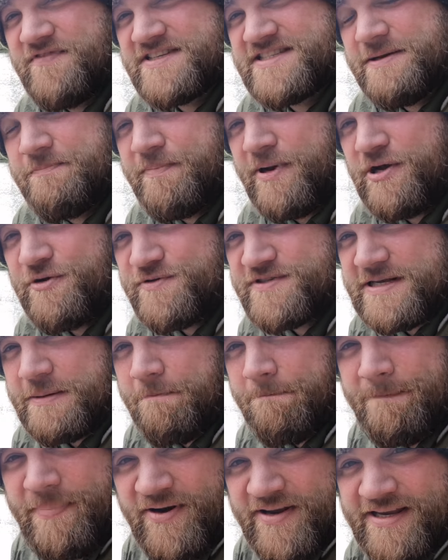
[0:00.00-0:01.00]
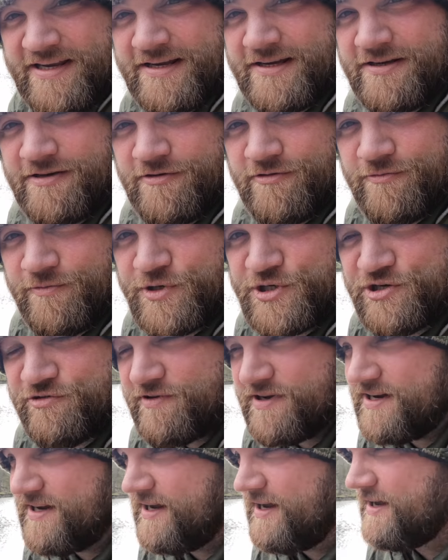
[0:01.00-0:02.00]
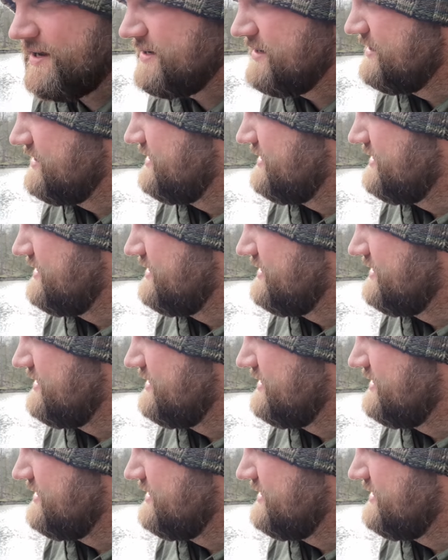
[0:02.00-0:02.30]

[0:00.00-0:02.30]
the supposed pike which are in here.